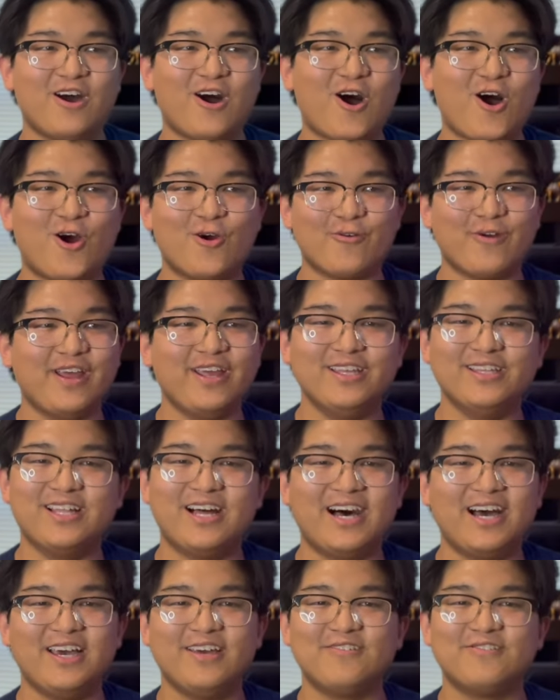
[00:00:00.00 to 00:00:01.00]
RA
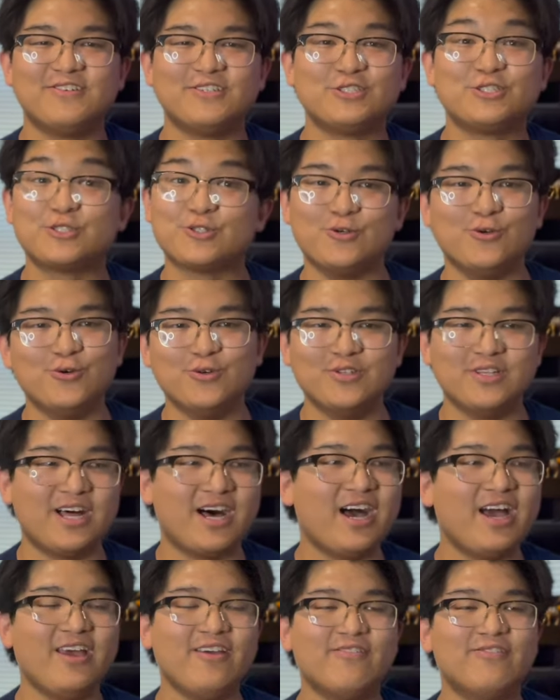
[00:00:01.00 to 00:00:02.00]
life, school
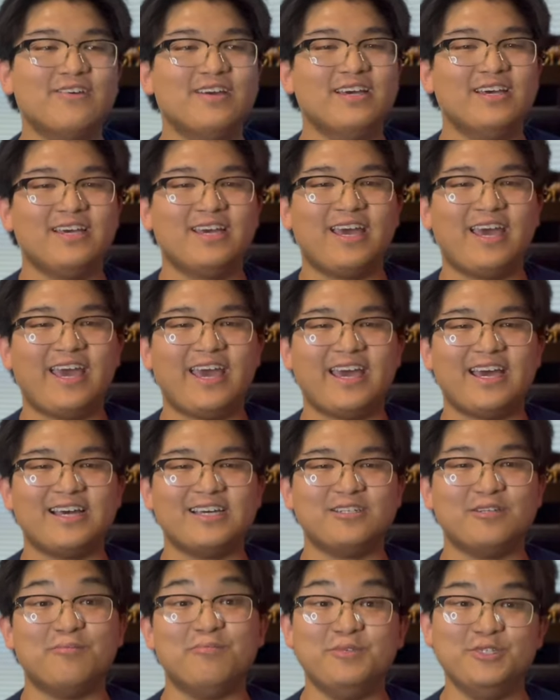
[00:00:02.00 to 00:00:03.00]
life,
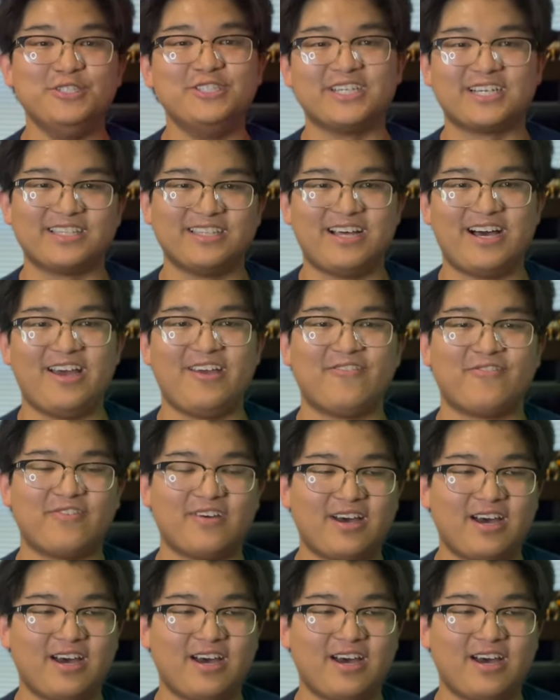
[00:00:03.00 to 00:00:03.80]
and music life.